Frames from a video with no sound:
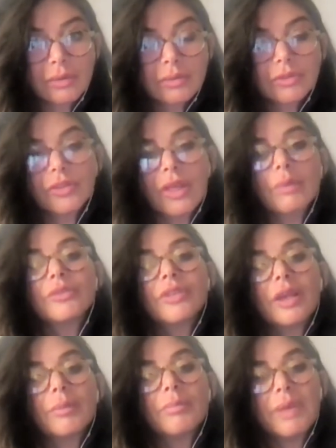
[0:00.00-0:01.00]
So that was
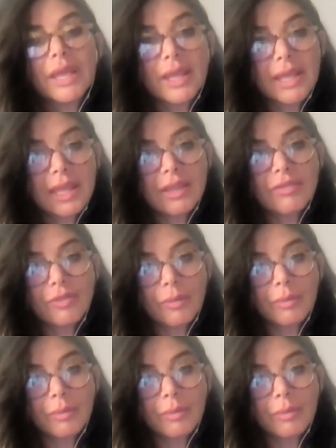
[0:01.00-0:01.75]
like a big key for